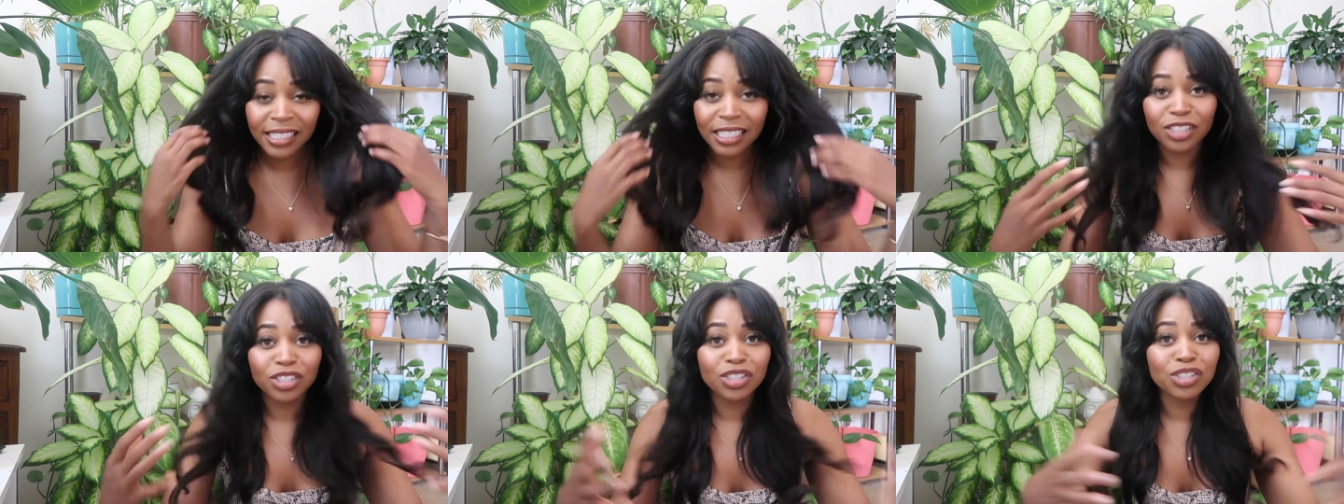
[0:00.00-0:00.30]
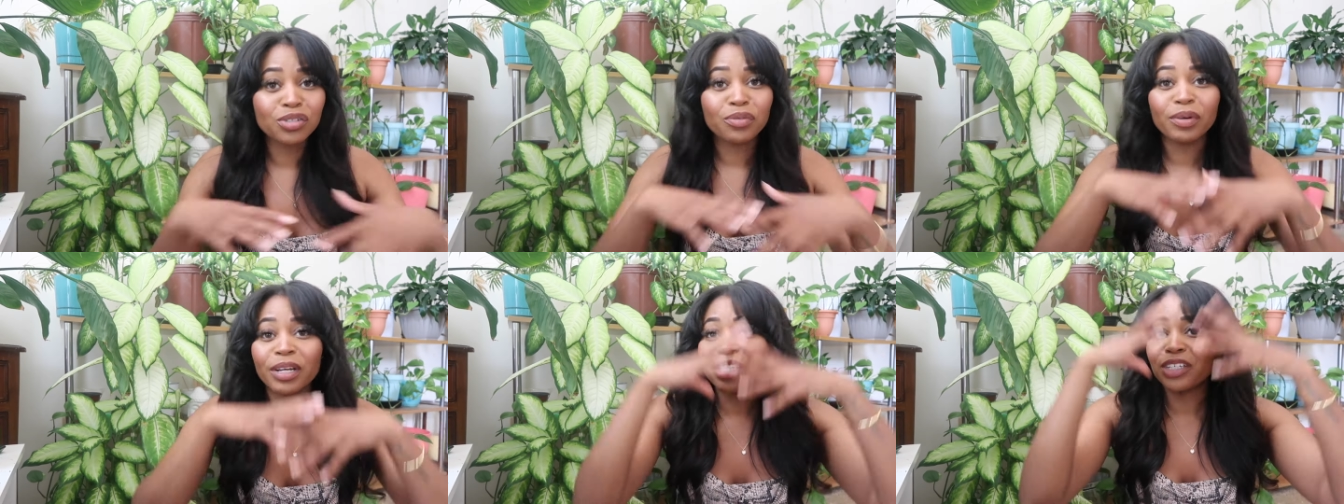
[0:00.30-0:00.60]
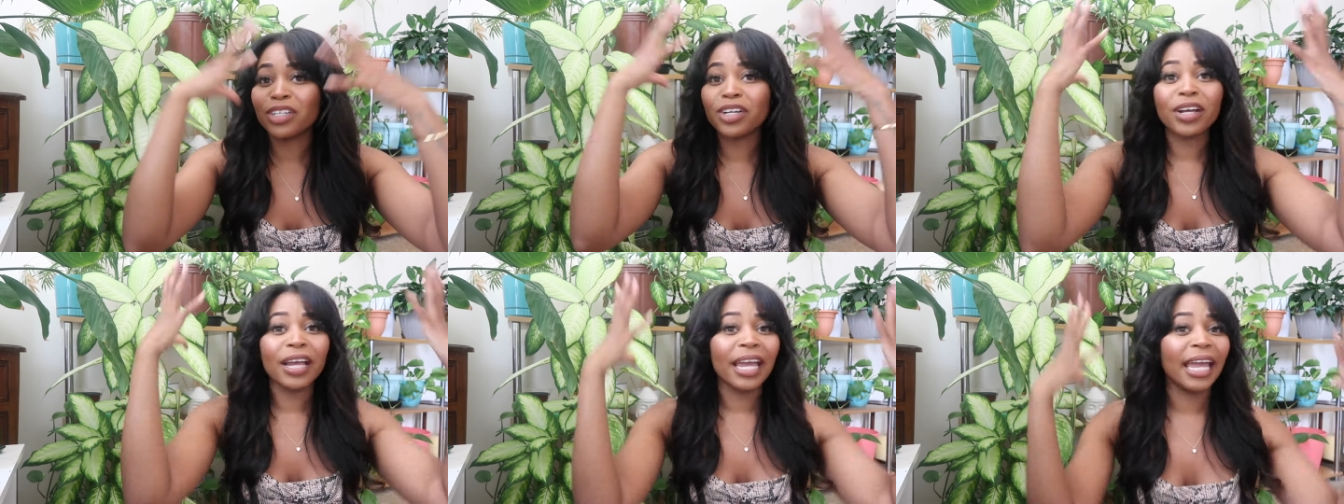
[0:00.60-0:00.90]
and
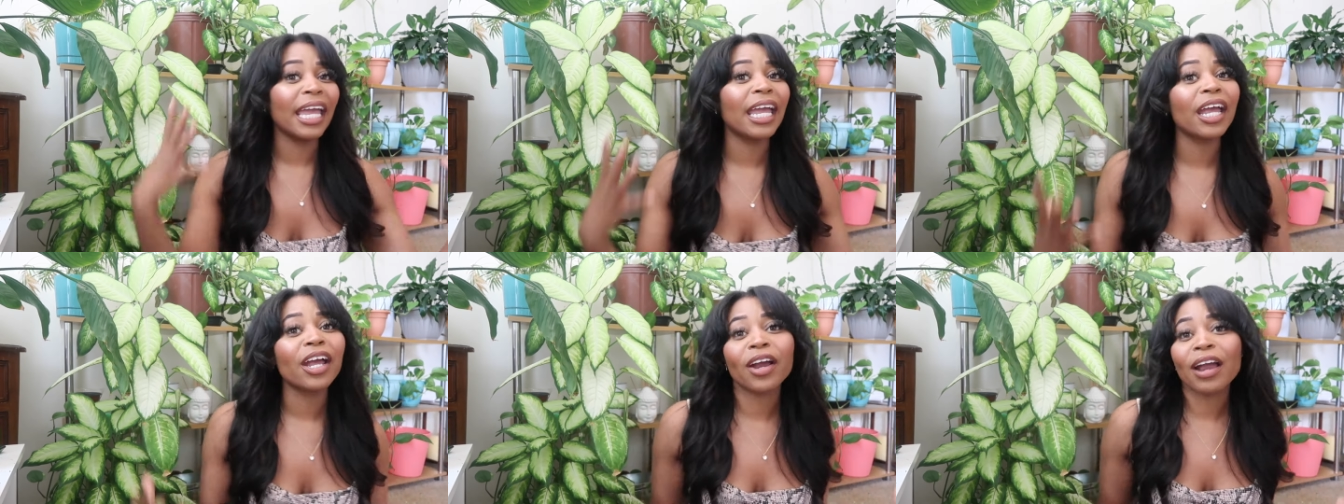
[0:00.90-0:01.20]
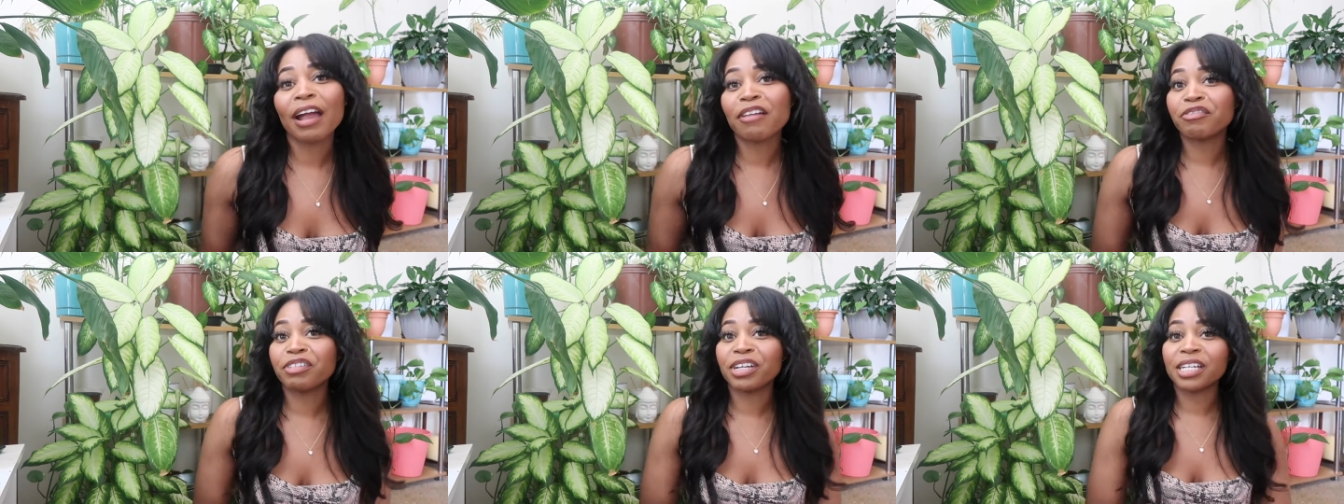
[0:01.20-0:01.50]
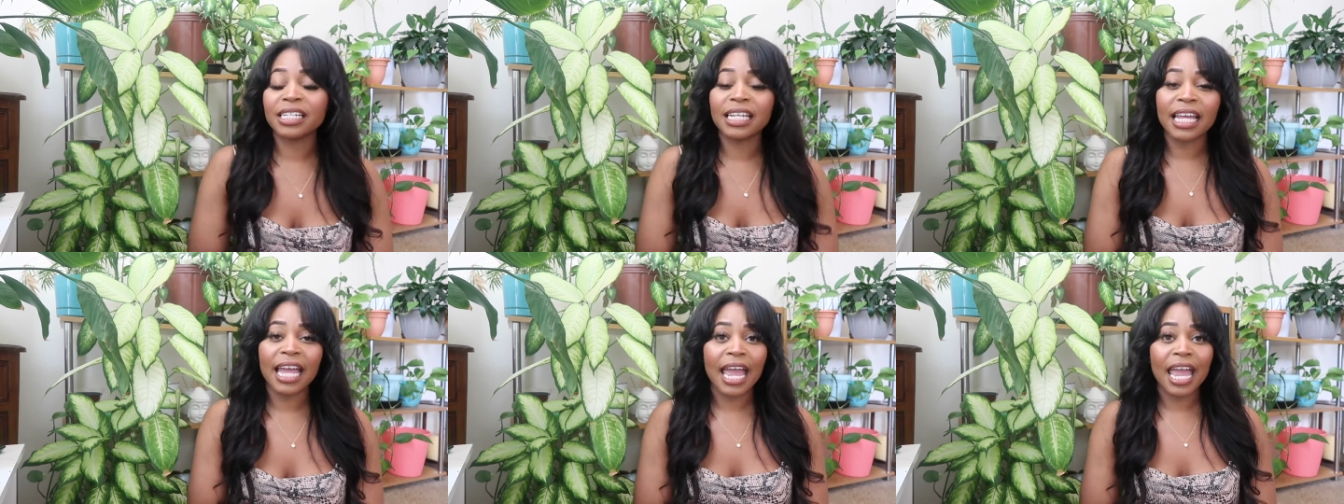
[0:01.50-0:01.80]
doing your hair
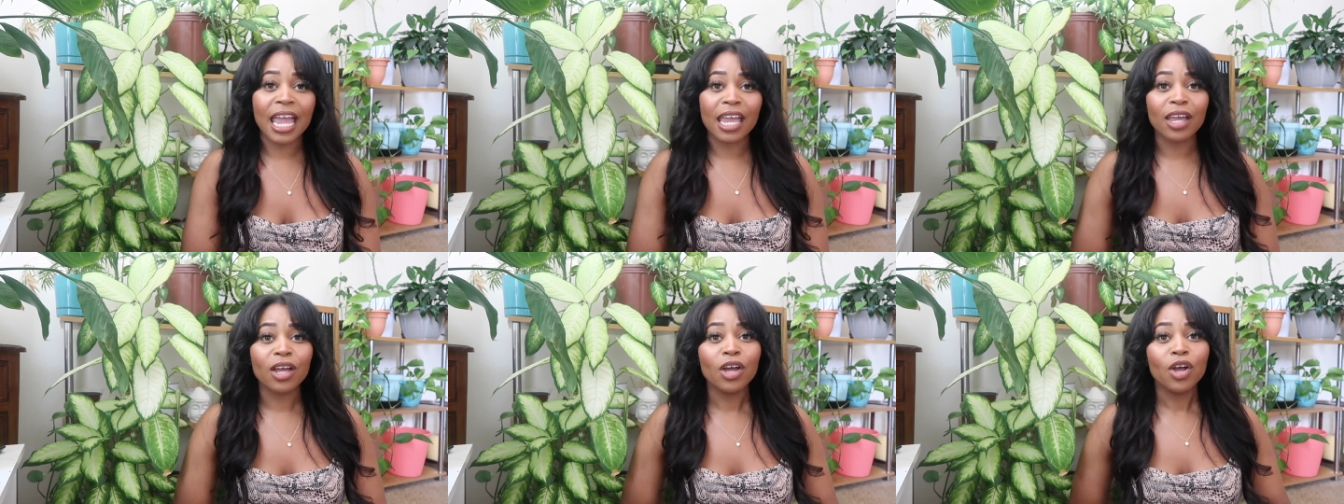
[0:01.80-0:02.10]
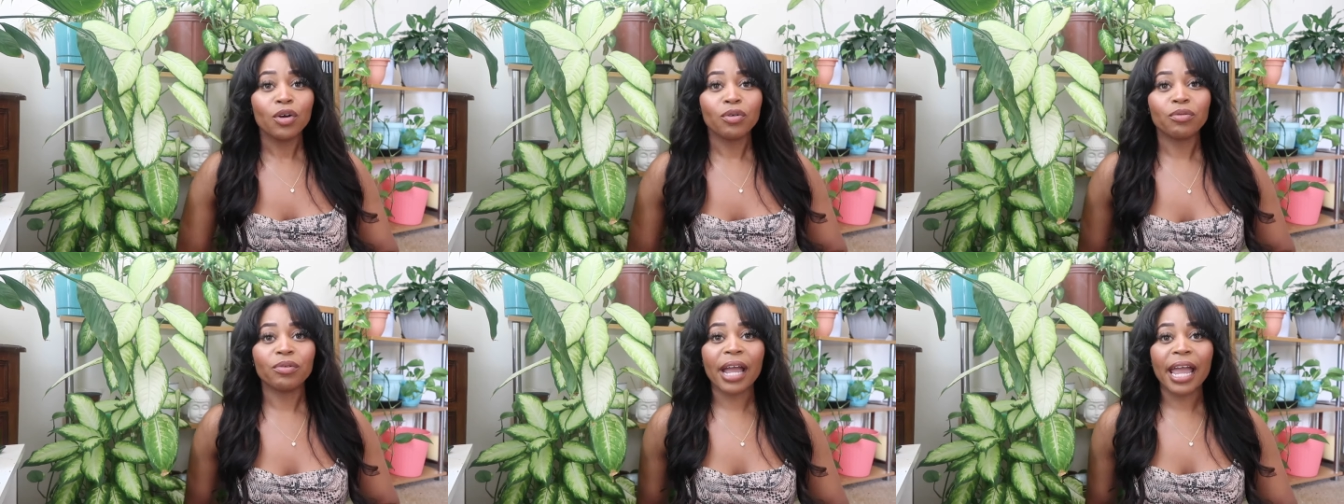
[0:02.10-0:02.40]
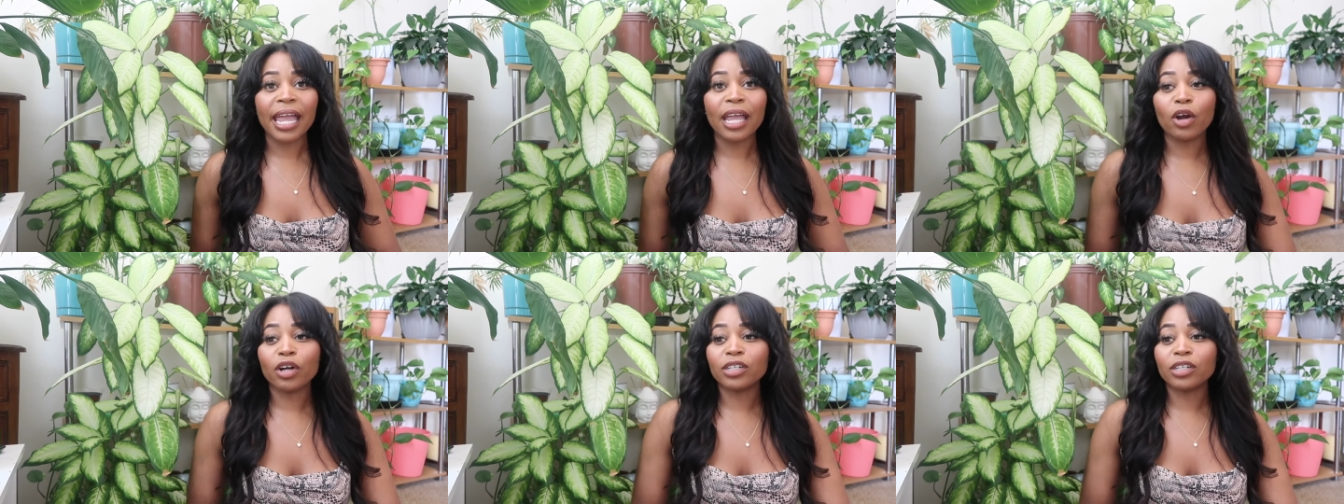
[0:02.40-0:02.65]
every day, right?